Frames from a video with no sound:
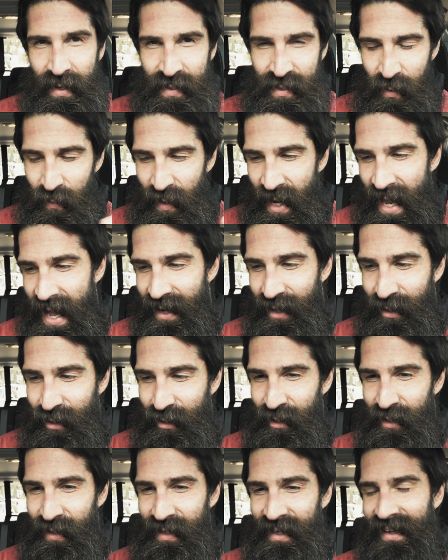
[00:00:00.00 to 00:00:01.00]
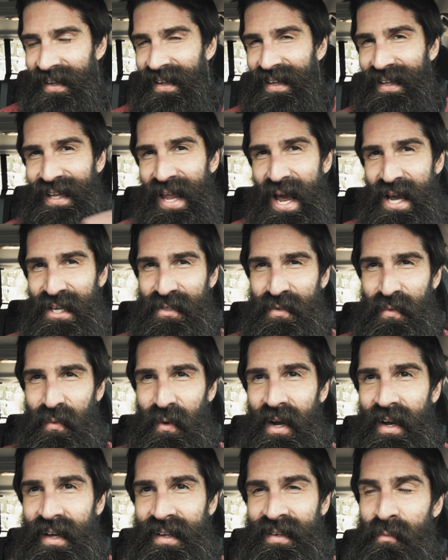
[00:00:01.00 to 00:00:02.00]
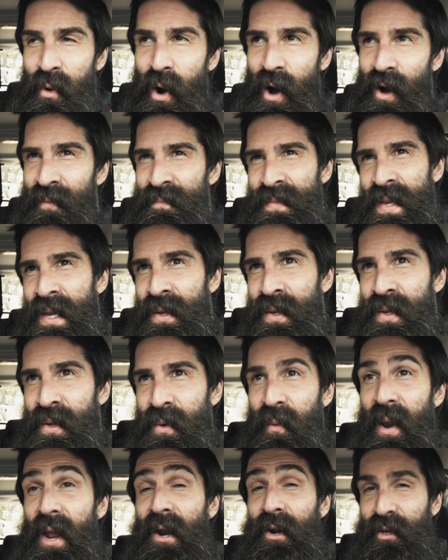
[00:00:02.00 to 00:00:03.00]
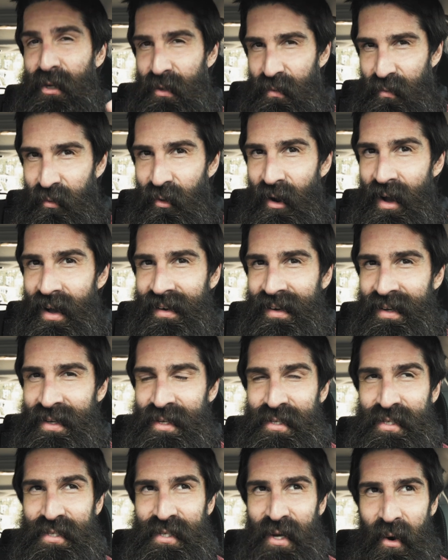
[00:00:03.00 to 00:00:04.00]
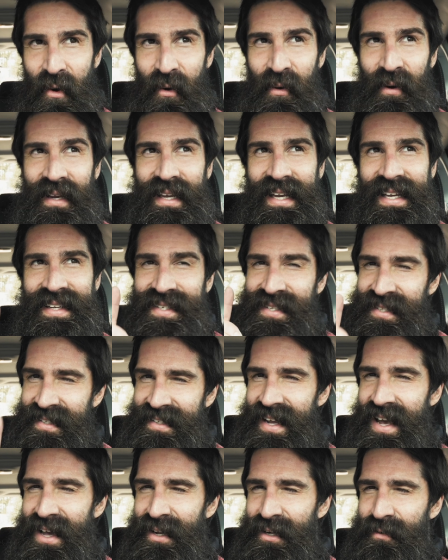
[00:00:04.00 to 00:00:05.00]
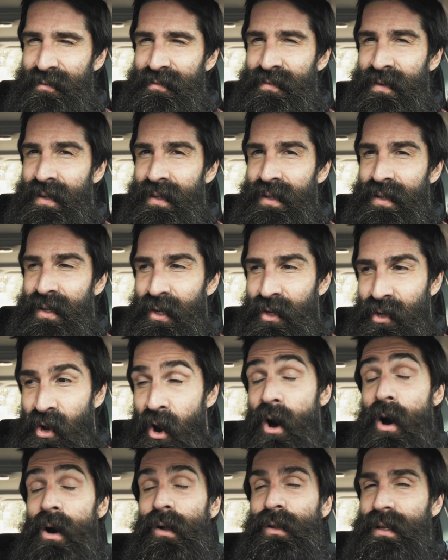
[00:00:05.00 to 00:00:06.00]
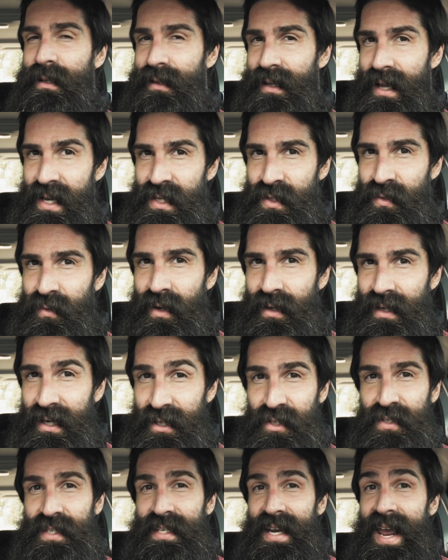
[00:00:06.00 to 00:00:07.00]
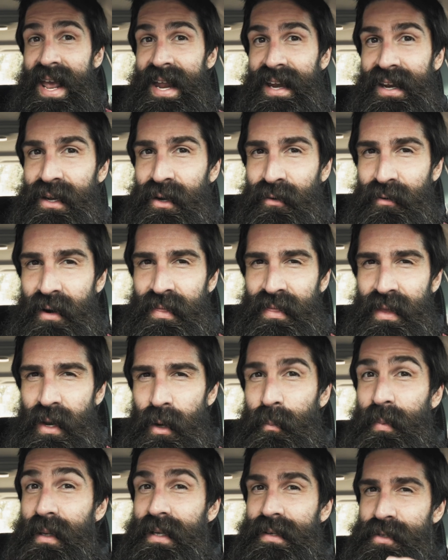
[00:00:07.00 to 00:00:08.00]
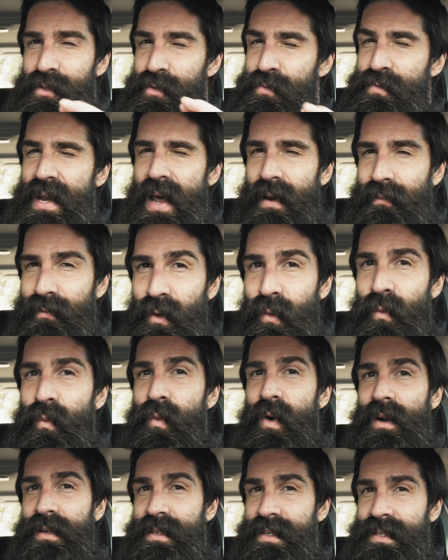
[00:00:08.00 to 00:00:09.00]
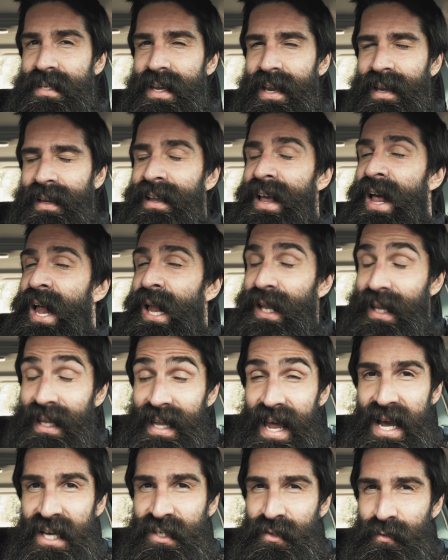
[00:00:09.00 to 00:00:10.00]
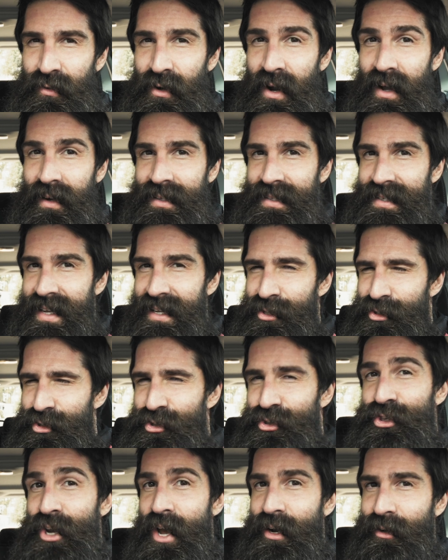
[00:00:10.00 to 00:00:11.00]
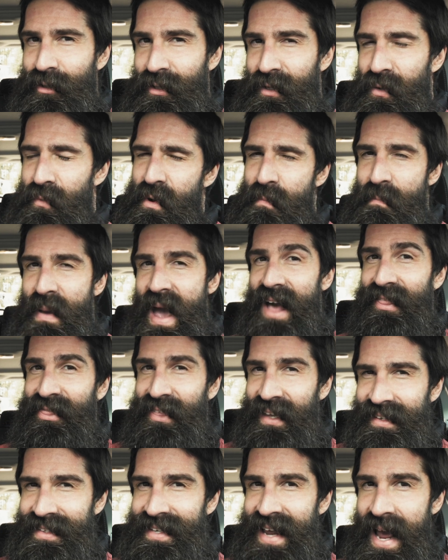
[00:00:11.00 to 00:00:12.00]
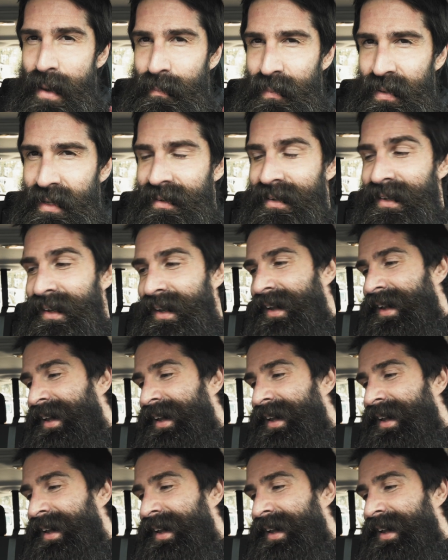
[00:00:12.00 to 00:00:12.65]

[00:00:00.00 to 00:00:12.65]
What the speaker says: So we had a good last run. Well, we had a good run. So instead of calling last run, I just ended it right there, because you never want to say last run, because that's generally when bad things happen.